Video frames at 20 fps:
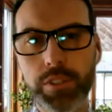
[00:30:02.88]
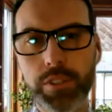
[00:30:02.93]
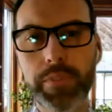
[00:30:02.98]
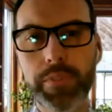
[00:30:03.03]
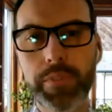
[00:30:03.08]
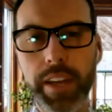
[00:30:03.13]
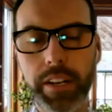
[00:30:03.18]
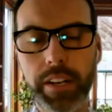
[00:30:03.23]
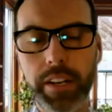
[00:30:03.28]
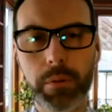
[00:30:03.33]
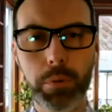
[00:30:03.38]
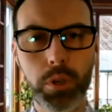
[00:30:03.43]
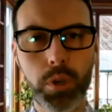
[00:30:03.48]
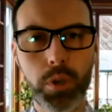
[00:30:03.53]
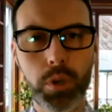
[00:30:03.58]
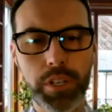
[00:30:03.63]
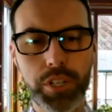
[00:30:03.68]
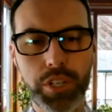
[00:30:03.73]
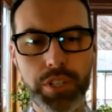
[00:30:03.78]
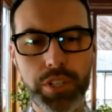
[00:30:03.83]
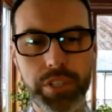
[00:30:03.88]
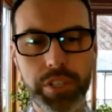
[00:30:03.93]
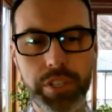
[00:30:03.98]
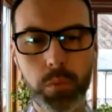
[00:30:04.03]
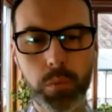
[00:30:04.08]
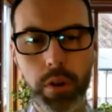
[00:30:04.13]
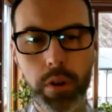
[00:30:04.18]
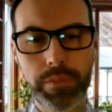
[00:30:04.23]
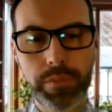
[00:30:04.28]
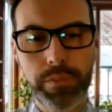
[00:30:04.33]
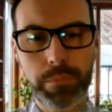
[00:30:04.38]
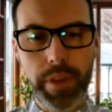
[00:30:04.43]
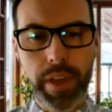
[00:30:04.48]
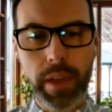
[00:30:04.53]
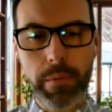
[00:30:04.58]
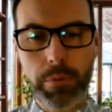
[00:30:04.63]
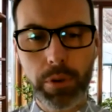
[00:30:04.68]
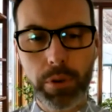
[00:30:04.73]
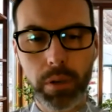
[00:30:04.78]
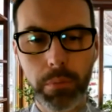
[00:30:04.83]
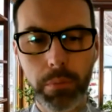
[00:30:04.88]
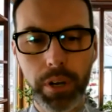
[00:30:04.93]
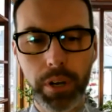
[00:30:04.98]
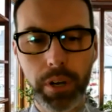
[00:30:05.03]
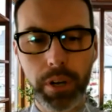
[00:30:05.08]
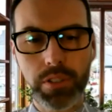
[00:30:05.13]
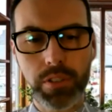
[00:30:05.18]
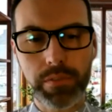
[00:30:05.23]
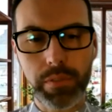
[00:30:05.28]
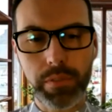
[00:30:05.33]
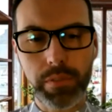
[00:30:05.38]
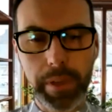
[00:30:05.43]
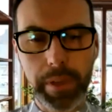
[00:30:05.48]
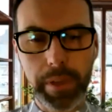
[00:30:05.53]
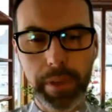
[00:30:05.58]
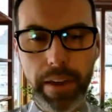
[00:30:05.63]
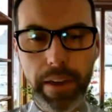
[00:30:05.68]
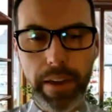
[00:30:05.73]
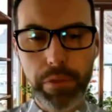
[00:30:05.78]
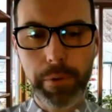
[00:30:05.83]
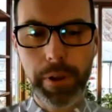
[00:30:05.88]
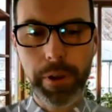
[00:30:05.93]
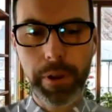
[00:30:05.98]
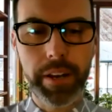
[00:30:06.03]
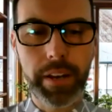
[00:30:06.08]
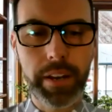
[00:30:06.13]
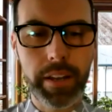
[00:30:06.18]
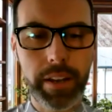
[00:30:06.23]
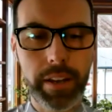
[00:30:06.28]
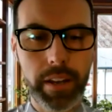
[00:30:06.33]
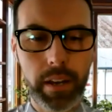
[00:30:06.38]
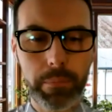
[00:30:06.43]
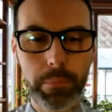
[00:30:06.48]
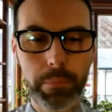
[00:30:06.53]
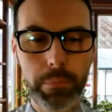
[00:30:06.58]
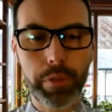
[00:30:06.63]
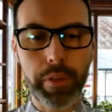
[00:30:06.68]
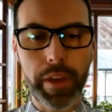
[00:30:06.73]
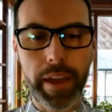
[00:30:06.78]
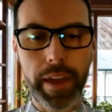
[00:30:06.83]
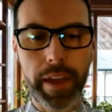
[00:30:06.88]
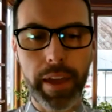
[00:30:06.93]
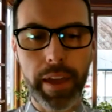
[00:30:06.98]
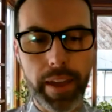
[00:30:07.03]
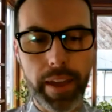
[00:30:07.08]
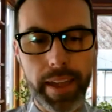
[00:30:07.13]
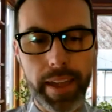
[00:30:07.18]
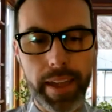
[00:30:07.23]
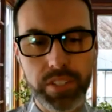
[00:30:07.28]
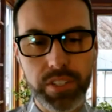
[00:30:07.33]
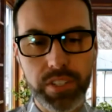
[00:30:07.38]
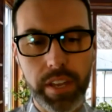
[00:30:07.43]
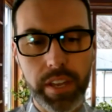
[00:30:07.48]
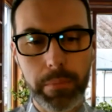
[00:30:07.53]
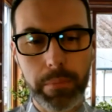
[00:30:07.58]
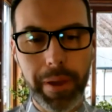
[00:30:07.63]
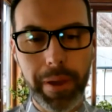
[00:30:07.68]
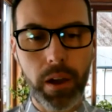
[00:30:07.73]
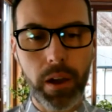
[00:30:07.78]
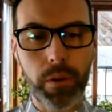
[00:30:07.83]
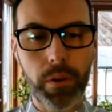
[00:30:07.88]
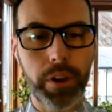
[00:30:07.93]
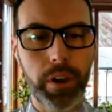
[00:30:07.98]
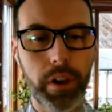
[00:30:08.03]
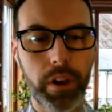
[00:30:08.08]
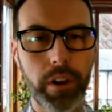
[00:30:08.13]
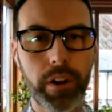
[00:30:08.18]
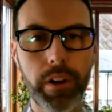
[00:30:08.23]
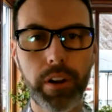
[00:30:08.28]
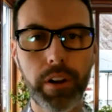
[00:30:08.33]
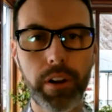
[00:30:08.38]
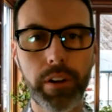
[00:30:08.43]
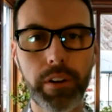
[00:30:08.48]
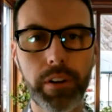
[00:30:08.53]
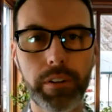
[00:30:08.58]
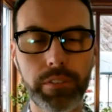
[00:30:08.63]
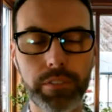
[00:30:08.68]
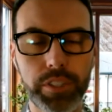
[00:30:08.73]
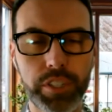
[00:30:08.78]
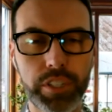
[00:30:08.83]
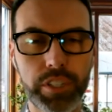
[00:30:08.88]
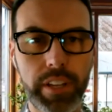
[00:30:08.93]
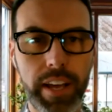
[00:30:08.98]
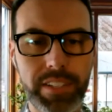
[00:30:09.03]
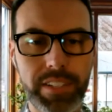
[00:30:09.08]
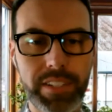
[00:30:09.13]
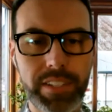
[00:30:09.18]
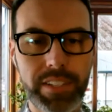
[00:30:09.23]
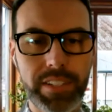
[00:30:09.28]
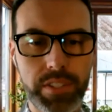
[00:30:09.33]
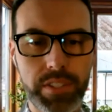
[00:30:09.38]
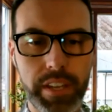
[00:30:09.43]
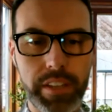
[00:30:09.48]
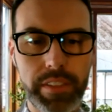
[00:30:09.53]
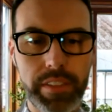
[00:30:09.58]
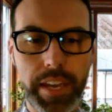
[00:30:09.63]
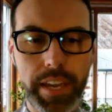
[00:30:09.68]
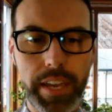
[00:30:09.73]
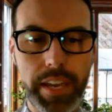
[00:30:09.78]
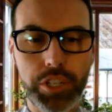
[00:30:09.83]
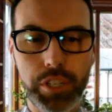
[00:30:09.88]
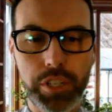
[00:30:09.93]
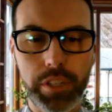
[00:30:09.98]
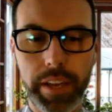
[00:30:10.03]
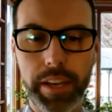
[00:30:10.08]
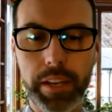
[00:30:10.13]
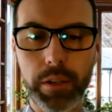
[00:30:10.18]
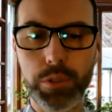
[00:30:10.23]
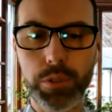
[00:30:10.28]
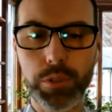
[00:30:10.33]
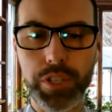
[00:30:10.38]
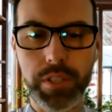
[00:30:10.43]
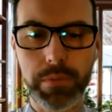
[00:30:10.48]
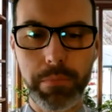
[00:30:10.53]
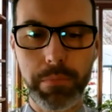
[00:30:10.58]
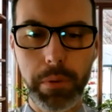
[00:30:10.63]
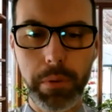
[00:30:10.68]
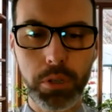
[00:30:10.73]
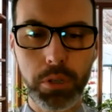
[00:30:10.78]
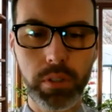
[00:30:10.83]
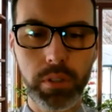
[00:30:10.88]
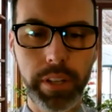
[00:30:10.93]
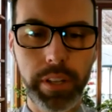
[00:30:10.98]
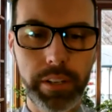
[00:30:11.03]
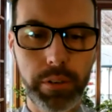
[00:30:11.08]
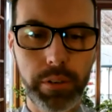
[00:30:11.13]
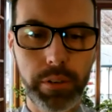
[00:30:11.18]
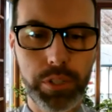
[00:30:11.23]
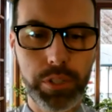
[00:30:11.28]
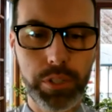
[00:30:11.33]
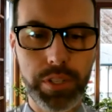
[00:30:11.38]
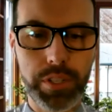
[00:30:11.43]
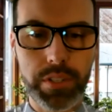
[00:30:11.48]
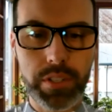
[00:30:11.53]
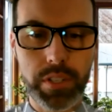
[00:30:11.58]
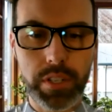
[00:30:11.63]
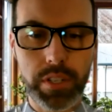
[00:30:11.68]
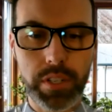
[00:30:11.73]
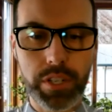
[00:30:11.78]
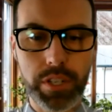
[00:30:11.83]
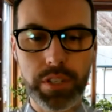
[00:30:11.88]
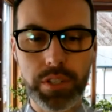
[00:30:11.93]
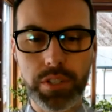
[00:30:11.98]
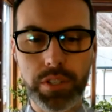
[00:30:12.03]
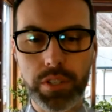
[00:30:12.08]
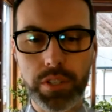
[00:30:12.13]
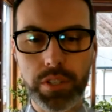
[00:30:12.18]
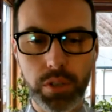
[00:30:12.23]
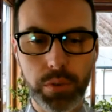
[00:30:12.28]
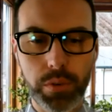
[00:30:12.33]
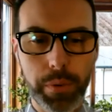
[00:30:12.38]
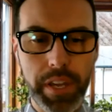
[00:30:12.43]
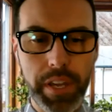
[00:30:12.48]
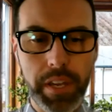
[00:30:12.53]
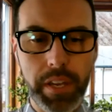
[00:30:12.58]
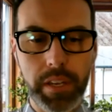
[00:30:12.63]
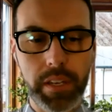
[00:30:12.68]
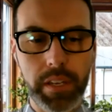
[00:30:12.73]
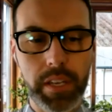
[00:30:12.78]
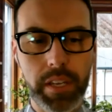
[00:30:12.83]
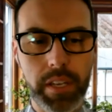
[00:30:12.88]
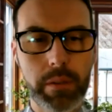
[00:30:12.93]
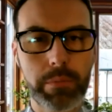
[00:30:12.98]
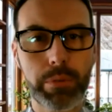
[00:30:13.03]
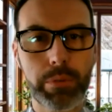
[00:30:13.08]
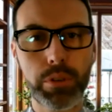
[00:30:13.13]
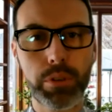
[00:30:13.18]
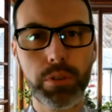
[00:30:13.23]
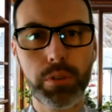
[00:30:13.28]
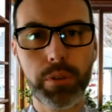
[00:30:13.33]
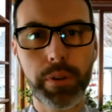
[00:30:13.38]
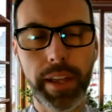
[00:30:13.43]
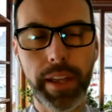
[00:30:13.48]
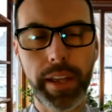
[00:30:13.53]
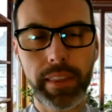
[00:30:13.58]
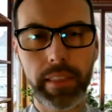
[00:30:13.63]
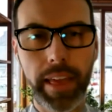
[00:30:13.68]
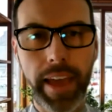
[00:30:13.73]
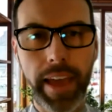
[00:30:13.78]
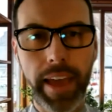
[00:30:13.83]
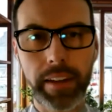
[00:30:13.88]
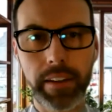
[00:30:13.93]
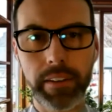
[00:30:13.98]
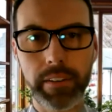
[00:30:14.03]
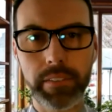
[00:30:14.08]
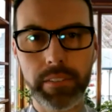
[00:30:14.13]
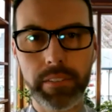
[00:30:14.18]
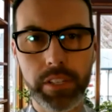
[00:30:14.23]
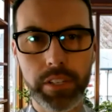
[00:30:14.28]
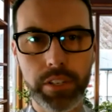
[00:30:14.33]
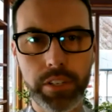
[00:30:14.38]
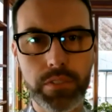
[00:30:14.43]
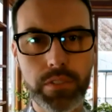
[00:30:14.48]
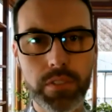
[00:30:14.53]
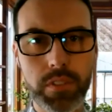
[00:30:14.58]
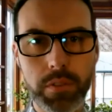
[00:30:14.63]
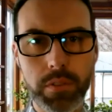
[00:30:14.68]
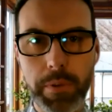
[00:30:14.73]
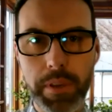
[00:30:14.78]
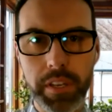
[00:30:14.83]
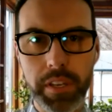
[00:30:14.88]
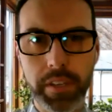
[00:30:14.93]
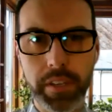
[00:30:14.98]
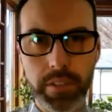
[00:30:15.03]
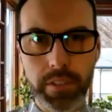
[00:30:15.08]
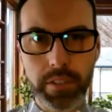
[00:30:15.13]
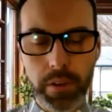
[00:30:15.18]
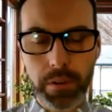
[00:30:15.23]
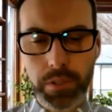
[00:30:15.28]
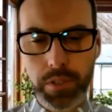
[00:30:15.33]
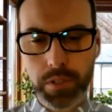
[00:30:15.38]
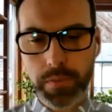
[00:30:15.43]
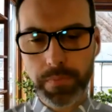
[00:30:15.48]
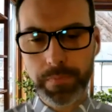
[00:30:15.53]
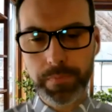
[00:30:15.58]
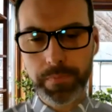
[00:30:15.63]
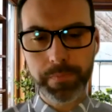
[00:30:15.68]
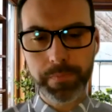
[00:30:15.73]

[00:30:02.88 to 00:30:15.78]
we've got a couple of questions here, one from Gabriel, but also from Catherine, both asking about our classes in the ancient languages and biblical languages, such as Greek, Hebrew, and Latin. Can you speak to those?